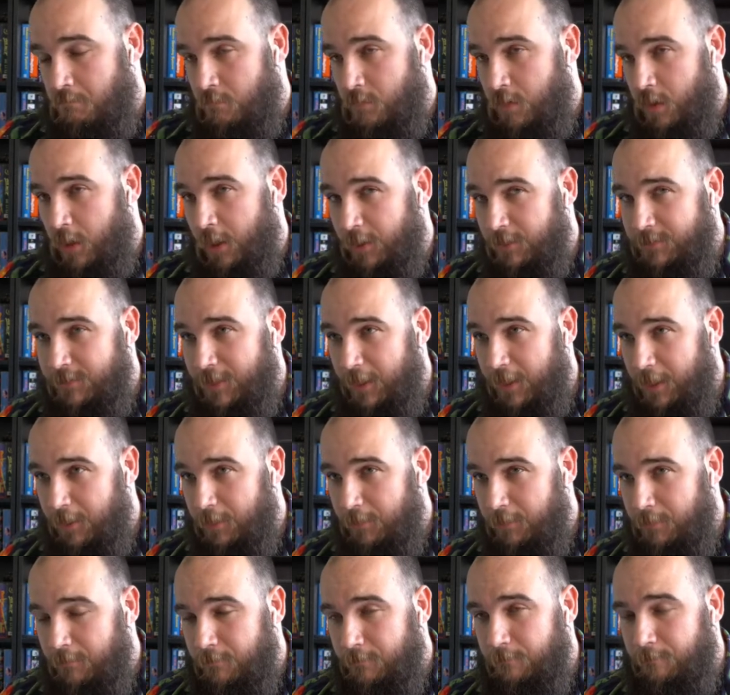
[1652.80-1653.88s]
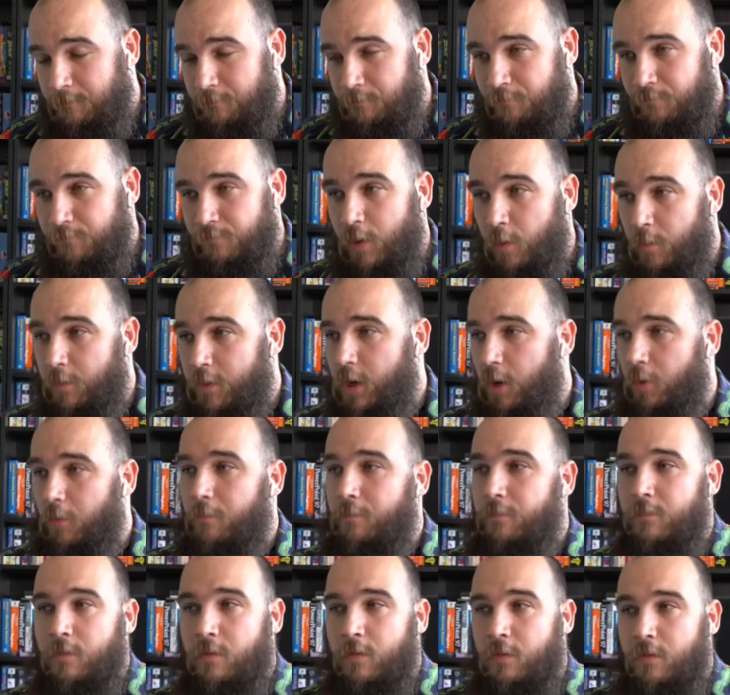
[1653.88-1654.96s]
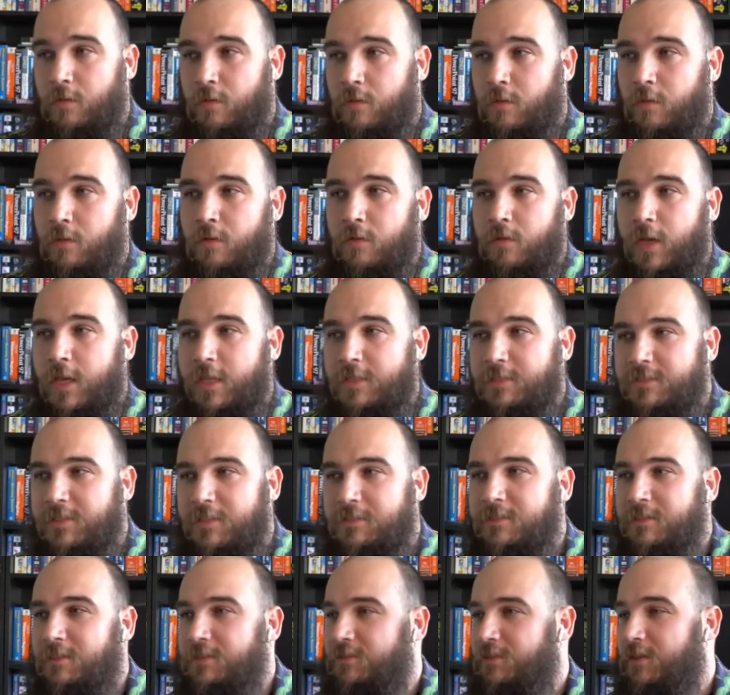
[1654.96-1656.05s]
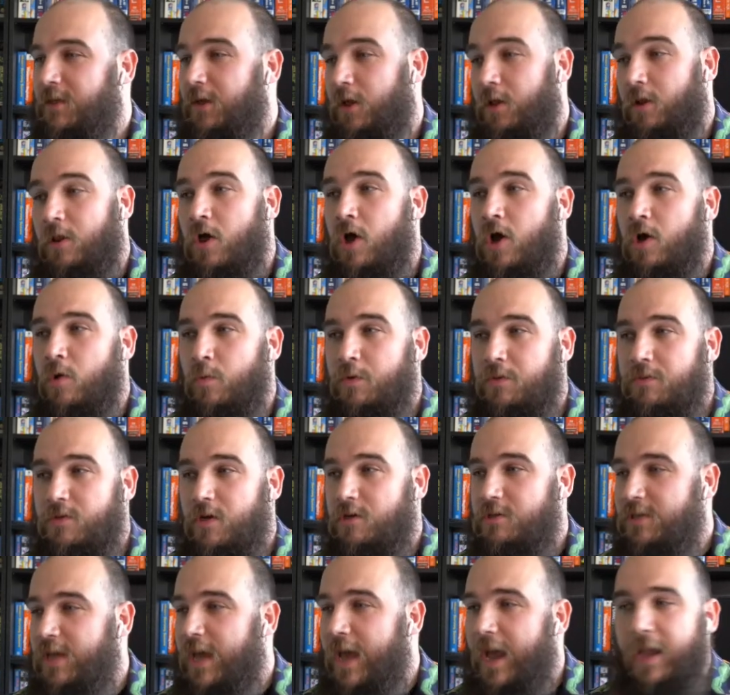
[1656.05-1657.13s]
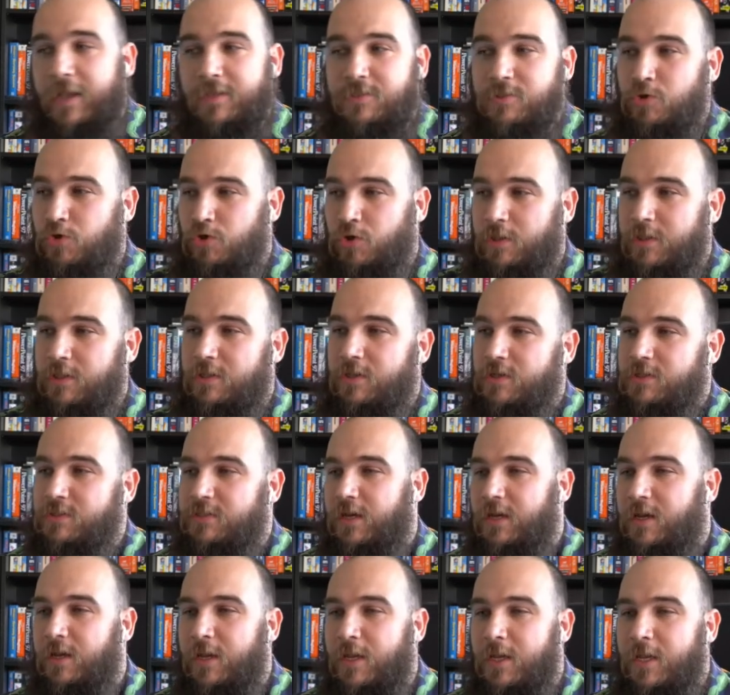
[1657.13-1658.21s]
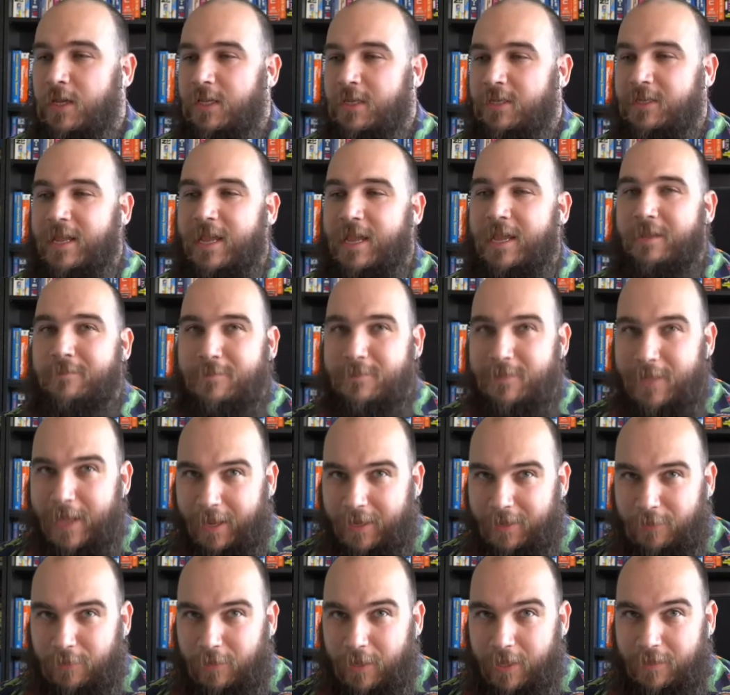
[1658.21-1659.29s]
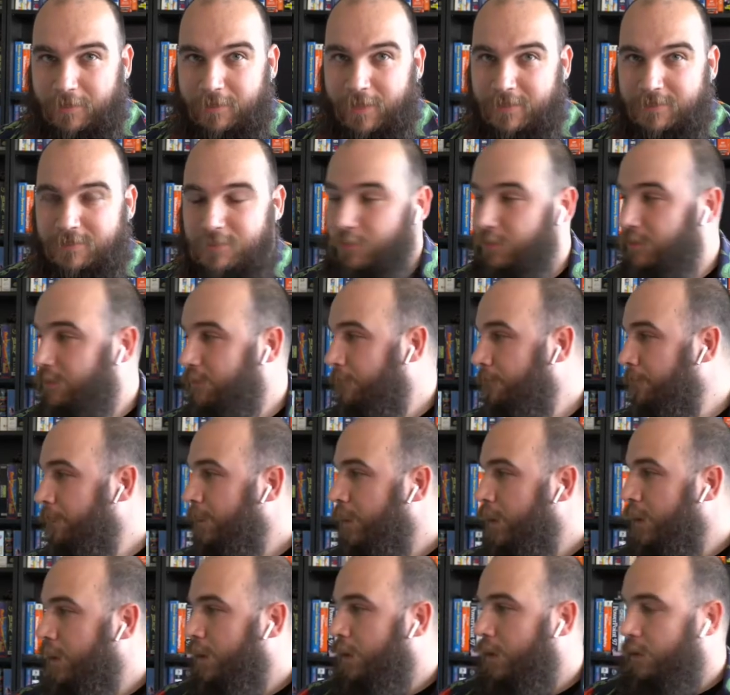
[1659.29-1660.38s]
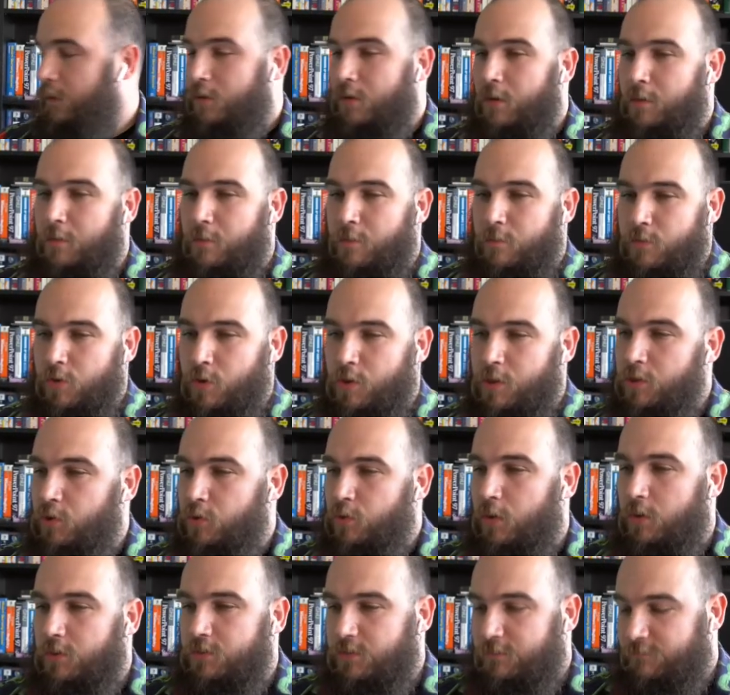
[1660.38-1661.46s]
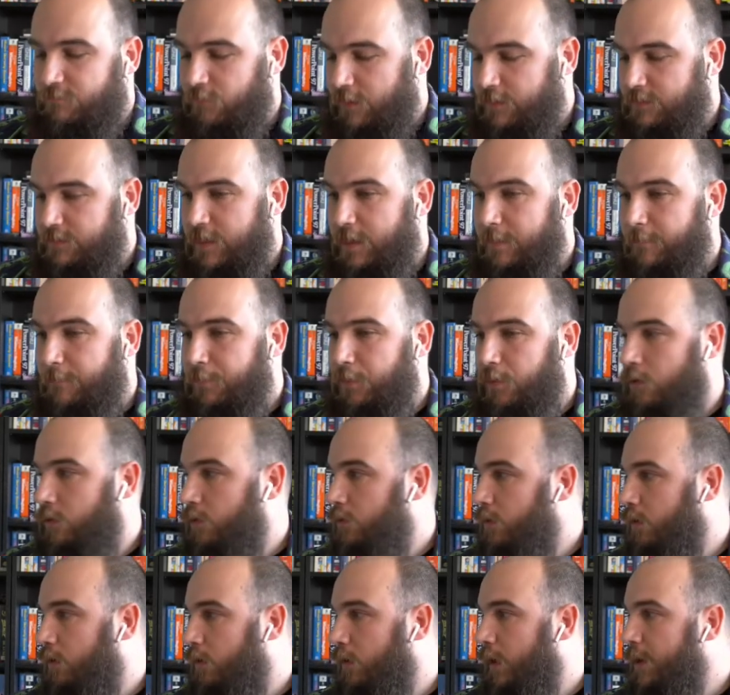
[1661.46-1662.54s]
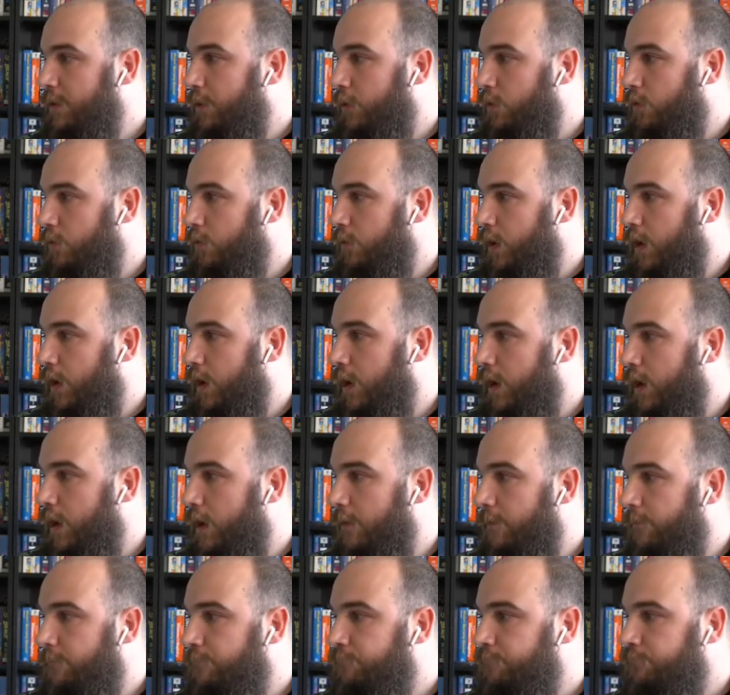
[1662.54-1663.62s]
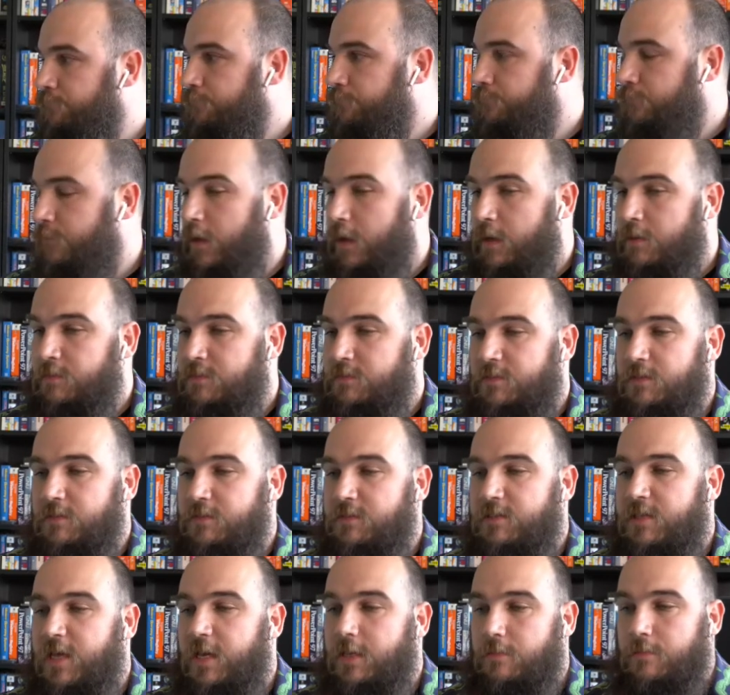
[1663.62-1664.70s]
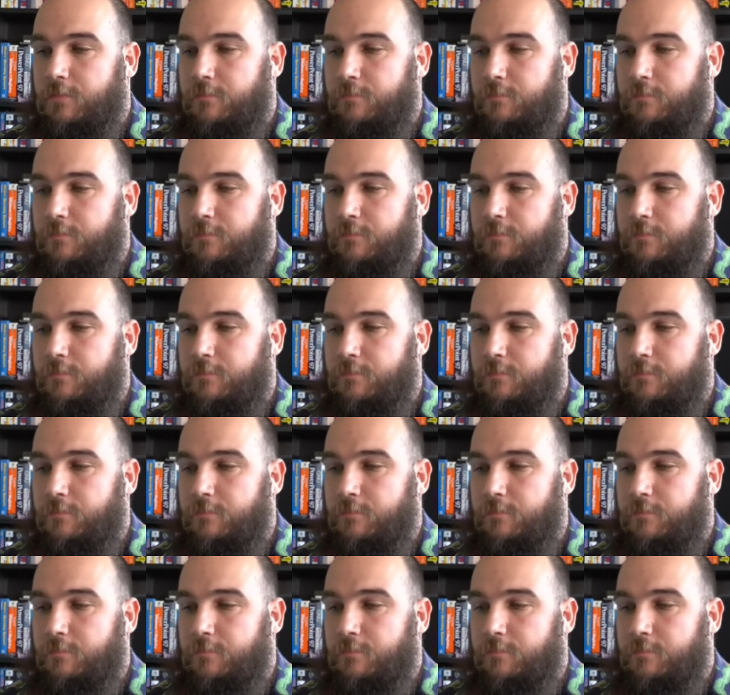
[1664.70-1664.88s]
In a second, there we go. Instances along with their tags. Usually there's a name tag next to it. You can do also, for example, I don't know, instance state.